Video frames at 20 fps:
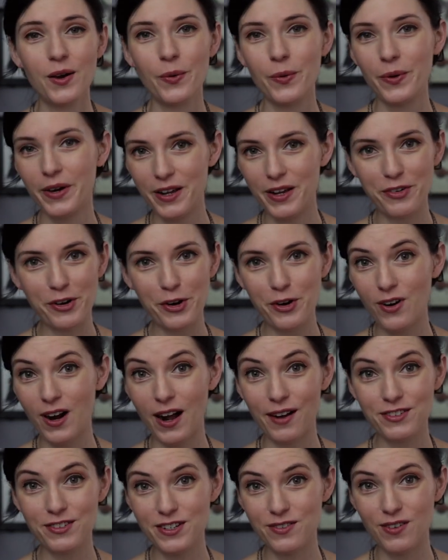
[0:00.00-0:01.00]
whatever
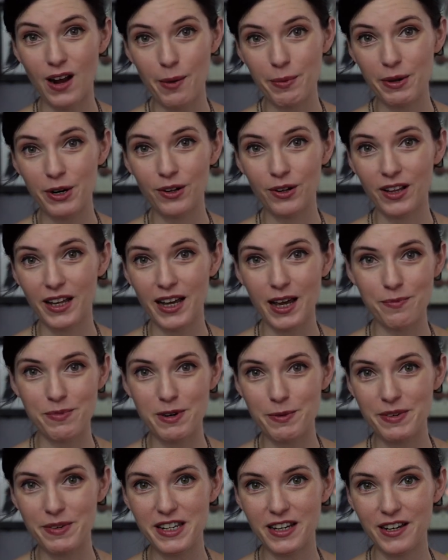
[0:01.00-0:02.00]
crafty rabbit hole I
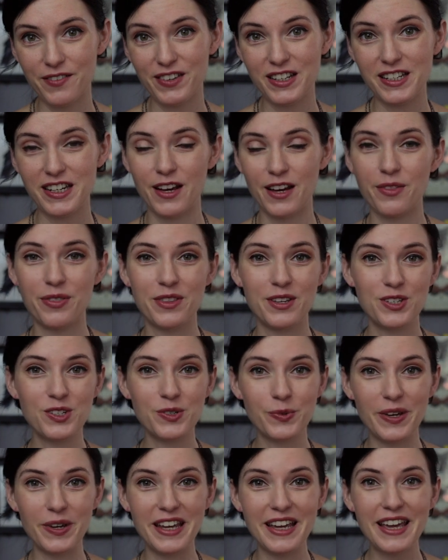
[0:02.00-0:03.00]
happen to be diving down
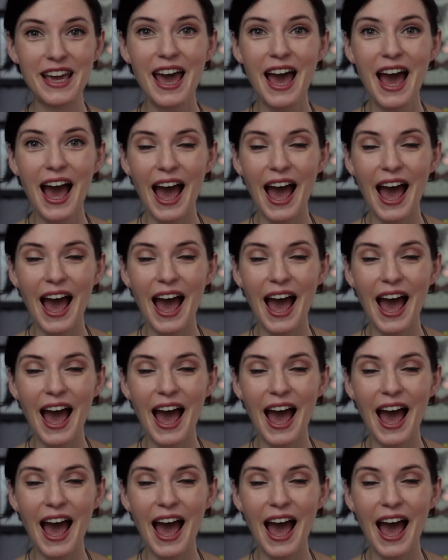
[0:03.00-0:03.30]
this week.